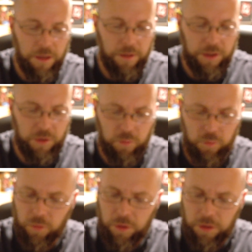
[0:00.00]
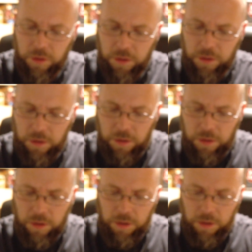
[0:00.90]
This
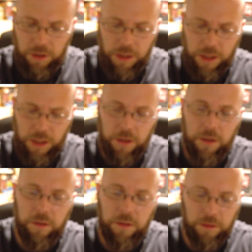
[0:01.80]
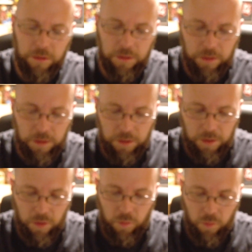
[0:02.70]
one here
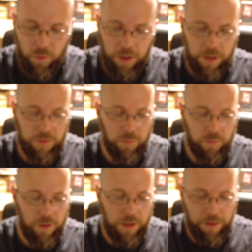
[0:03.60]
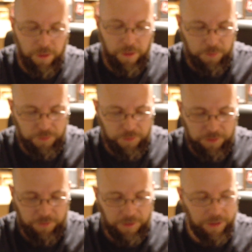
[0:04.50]
was one I thought
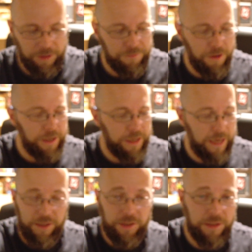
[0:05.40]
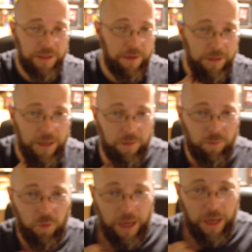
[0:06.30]
was really fun, and this is definitely not
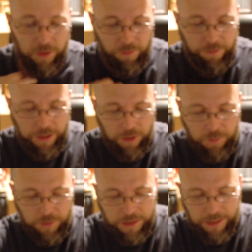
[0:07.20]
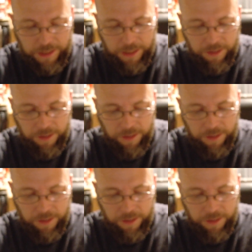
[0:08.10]
one I don't think you would see.